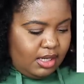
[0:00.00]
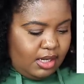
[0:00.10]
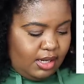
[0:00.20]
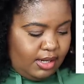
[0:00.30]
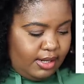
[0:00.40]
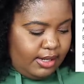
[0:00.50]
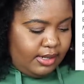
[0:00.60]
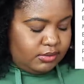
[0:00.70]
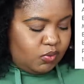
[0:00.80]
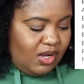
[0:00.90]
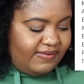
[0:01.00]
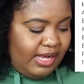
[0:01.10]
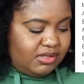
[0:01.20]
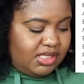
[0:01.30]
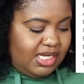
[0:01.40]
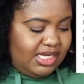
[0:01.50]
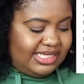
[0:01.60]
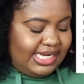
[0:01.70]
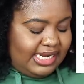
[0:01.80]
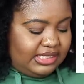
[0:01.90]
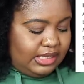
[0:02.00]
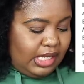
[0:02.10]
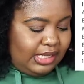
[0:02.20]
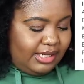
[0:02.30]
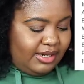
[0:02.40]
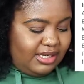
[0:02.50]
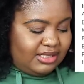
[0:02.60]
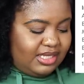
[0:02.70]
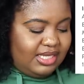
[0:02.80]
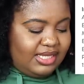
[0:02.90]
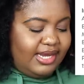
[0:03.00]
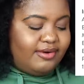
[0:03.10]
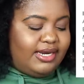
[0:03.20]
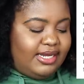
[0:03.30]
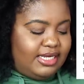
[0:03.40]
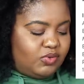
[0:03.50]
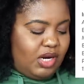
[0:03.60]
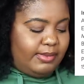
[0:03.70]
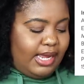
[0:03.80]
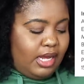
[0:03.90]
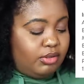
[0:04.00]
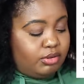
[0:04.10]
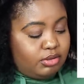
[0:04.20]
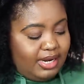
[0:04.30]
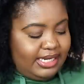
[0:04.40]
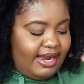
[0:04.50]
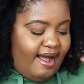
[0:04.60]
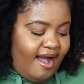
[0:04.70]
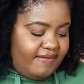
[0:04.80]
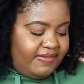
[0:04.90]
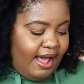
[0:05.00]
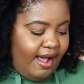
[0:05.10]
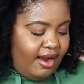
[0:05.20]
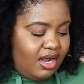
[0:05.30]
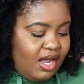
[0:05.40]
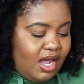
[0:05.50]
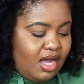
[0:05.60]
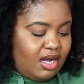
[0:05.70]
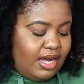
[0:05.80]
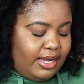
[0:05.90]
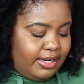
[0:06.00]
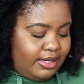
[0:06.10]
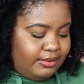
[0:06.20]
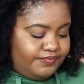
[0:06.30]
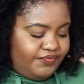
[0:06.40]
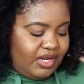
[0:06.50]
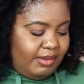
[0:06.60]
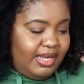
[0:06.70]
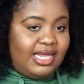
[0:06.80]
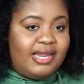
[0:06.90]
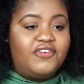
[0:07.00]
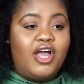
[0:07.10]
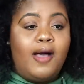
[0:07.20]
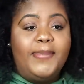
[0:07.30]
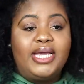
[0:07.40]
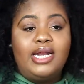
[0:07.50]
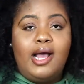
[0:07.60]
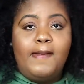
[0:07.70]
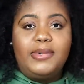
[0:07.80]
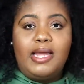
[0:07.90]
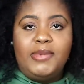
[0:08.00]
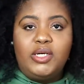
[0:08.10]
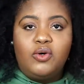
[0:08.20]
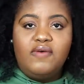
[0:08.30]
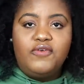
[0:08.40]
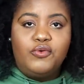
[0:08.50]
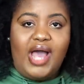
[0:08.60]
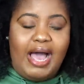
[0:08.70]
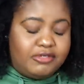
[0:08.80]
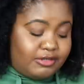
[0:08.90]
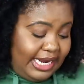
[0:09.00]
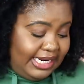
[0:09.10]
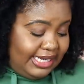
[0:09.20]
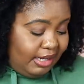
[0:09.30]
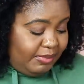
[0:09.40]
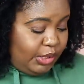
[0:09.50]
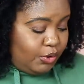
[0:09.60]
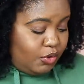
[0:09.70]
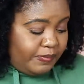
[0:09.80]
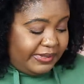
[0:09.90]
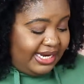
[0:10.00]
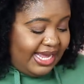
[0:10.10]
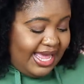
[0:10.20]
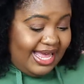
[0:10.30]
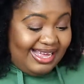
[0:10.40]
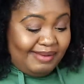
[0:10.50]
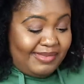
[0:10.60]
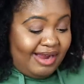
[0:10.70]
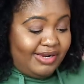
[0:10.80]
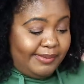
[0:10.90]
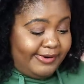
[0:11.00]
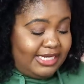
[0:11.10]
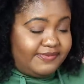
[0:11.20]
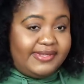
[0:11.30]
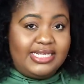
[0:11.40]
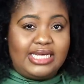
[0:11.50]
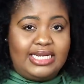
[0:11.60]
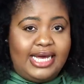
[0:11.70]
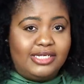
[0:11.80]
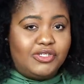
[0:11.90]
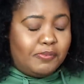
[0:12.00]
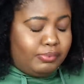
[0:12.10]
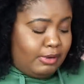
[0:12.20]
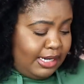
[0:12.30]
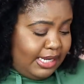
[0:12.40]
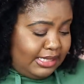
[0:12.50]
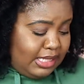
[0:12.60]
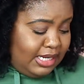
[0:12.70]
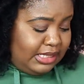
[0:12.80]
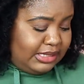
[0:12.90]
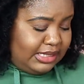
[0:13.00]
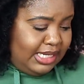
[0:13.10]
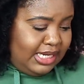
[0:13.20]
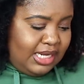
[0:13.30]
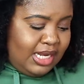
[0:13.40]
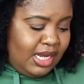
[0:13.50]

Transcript: 12 ounces, $19. Nothing in the ingredients where I'm like, ooh, I need to have that. I mean, if y'all pick it up, let me know. If you have tried it, let me know. But I'm not really pressed for these Kaleidoscope products, honestly.